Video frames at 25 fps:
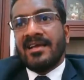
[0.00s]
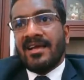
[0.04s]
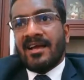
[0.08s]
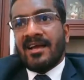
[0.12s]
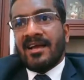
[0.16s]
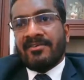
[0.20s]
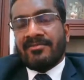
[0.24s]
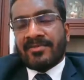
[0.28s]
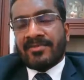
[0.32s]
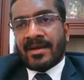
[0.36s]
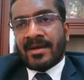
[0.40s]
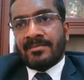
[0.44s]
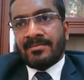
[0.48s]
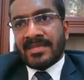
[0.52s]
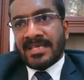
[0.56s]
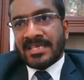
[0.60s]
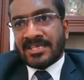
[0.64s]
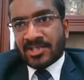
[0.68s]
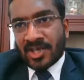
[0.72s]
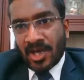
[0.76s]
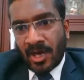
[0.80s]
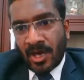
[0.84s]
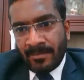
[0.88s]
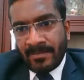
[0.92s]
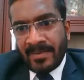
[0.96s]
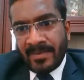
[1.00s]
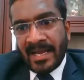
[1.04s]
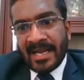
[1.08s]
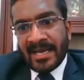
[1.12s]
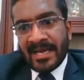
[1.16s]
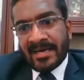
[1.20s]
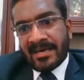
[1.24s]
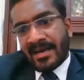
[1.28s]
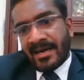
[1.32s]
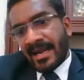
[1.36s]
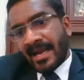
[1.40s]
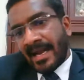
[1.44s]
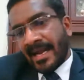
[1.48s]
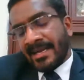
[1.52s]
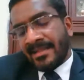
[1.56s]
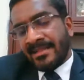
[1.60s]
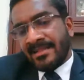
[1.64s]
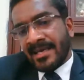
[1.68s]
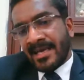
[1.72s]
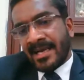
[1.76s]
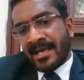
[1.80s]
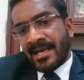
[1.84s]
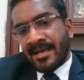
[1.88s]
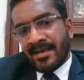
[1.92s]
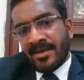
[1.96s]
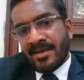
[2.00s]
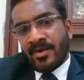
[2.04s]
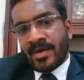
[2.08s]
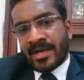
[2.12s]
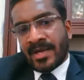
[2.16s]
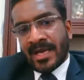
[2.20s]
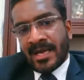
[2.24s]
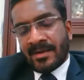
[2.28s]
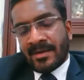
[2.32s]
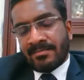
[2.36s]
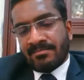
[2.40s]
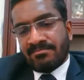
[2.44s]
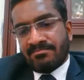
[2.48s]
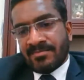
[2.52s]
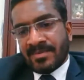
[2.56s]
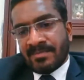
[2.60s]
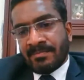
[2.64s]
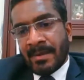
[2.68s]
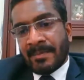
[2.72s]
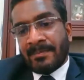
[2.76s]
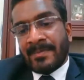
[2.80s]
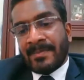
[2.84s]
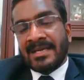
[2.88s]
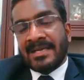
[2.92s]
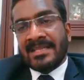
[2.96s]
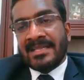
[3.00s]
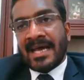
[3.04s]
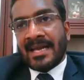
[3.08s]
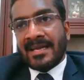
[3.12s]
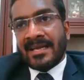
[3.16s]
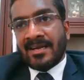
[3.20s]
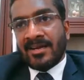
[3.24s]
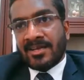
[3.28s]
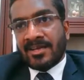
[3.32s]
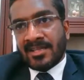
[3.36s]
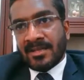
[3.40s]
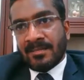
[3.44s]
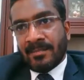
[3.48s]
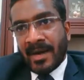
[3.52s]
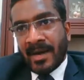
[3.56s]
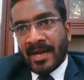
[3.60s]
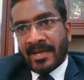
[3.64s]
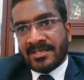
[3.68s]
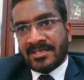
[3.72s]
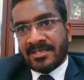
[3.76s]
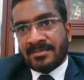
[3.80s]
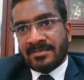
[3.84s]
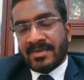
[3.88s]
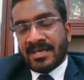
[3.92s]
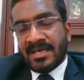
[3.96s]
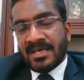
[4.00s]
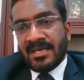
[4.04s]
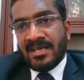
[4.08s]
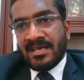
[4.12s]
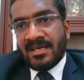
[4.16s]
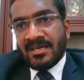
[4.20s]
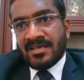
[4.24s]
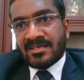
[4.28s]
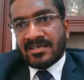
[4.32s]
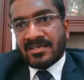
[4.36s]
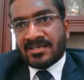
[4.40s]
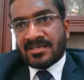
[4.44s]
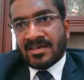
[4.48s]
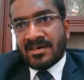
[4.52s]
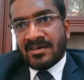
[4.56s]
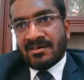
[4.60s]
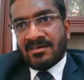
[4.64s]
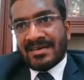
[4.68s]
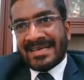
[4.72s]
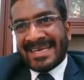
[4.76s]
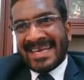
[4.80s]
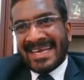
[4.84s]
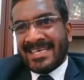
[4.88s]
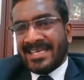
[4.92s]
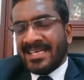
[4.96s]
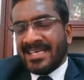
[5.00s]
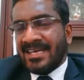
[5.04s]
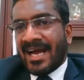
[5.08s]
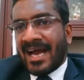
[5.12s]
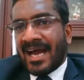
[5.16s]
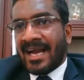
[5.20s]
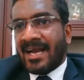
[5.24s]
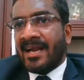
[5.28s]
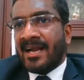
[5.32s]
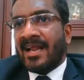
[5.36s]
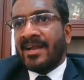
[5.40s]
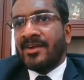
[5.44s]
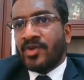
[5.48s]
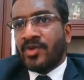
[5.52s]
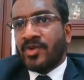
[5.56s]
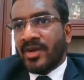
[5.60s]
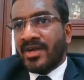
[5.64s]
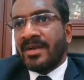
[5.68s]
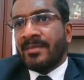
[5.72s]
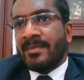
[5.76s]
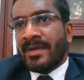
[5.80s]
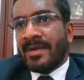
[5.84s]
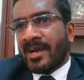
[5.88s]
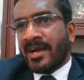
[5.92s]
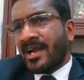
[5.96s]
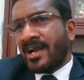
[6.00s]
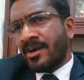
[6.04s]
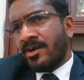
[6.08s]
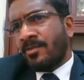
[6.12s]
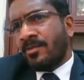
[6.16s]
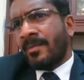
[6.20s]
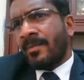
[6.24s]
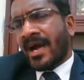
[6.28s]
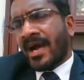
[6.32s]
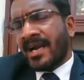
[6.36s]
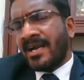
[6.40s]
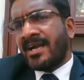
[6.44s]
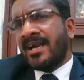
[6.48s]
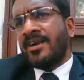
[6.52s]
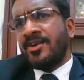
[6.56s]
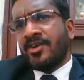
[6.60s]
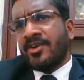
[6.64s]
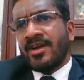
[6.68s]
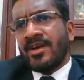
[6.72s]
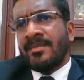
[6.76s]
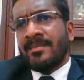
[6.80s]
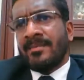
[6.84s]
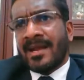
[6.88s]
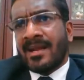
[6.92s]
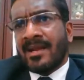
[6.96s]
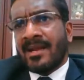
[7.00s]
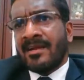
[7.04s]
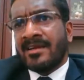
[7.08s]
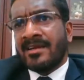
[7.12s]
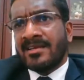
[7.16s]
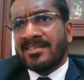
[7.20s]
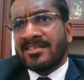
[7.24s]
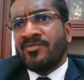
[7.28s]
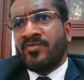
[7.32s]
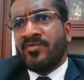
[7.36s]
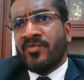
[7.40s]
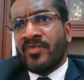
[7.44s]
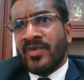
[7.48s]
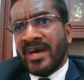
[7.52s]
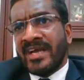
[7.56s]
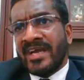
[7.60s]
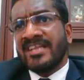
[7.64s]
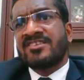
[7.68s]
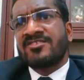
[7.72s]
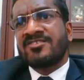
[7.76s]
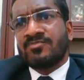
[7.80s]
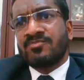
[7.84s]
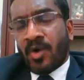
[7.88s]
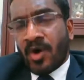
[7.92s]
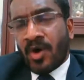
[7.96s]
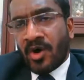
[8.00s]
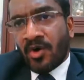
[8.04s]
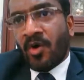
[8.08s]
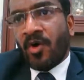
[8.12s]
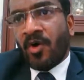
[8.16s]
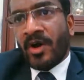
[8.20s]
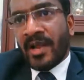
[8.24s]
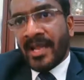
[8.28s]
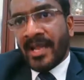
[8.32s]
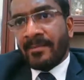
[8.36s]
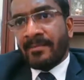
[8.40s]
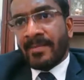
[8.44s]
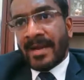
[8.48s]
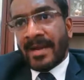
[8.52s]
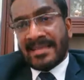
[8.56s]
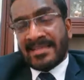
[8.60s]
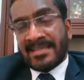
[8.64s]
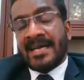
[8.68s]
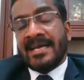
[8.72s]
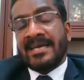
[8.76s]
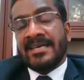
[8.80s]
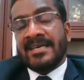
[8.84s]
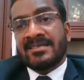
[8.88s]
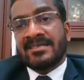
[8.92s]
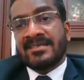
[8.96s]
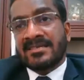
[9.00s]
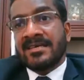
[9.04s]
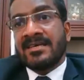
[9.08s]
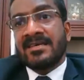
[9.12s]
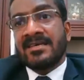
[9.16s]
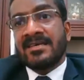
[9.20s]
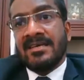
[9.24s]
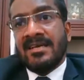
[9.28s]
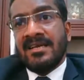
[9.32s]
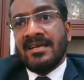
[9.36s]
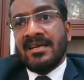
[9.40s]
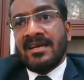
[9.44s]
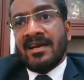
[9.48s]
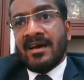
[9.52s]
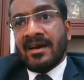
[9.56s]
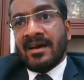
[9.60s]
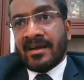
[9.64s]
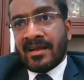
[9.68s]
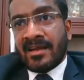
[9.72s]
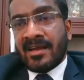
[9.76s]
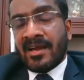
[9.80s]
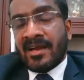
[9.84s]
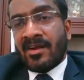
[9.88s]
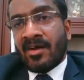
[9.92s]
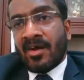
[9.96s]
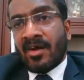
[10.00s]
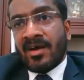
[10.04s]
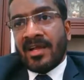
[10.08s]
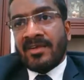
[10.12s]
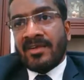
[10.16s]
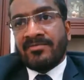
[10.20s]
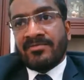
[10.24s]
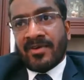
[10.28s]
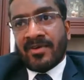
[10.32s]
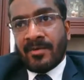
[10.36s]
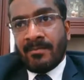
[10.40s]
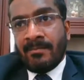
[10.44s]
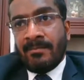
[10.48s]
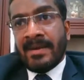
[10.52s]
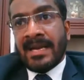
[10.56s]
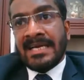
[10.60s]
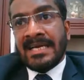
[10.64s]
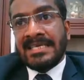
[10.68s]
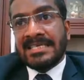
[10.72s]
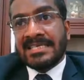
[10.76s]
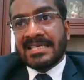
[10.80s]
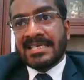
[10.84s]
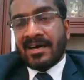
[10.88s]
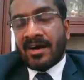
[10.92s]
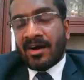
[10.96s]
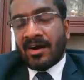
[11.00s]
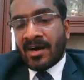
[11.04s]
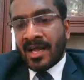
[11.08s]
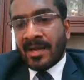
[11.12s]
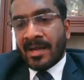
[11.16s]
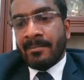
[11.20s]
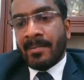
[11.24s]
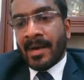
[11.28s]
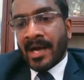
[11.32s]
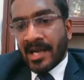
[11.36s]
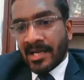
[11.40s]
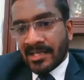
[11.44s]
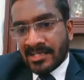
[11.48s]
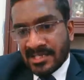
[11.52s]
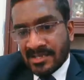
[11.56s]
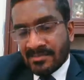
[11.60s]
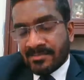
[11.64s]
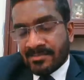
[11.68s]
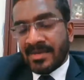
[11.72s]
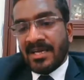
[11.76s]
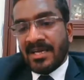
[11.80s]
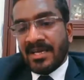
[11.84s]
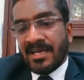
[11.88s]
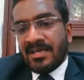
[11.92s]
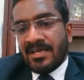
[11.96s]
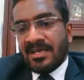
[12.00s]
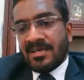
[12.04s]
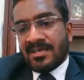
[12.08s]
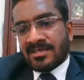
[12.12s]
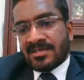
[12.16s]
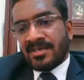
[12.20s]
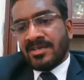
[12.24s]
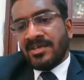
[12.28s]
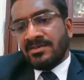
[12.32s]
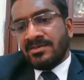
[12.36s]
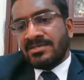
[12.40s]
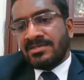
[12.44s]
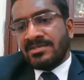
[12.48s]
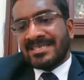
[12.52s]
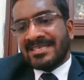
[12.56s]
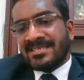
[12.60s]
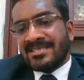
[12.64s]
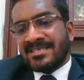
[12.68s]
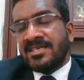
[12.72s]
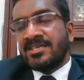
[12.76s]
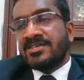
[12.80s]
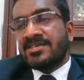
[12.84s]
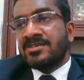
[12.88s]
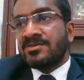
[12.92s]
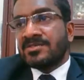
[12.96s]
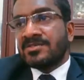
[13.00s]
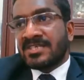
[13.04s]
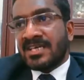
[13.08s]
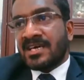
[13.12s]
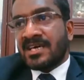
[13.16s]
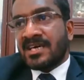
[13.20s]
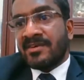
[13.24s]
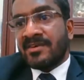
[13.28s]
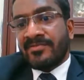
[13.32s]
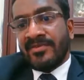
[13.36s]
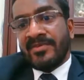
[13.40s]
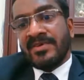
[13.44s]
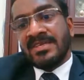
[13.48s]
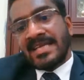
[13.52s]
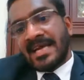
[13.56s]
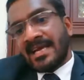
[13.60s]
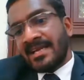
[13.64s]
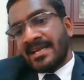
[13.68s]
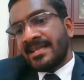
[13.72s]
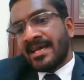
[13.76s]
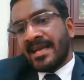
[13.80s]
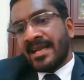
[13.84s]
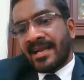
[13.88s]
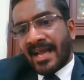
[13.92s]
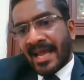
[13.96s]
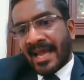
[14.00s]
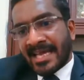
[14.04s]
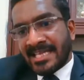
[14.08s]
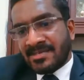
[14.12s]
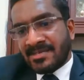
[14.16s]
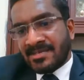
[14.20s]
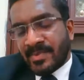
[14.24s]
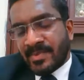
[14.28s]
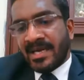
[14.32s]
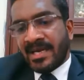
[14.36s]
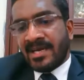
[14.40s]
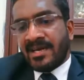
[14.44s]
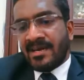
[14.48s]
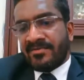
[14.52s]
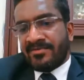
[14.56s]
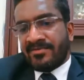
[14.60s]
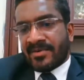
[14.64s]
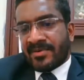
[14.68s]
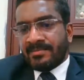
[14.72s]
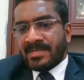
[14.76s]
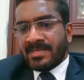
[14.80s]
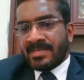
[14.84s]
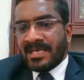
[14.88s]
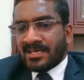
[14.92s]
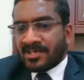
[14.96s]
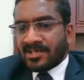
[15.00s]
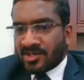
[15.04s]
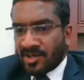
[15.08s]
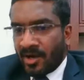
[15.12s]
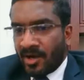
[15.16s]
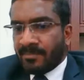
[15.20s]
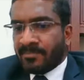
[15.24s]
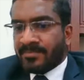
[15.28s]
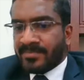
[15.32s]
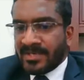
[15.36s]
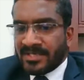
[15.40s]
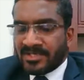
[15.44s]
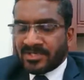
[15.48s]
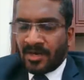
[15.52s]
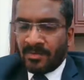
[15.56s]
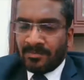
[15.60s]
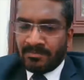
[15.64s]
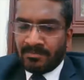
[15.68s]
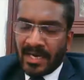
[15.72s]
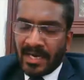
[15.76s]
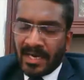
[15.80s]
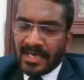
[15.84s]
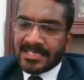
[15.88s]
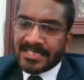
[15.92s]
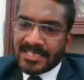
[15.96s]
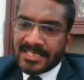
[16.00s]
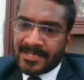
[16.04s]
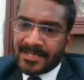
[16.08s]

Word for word: from the top layer, and then you can pipette that into the biochip. So getting 120, 120 microliter is a very small oleum, and that is the required oleum for blood on a biochip. So you just need to centrifuge and then aspirate it from the top, top part.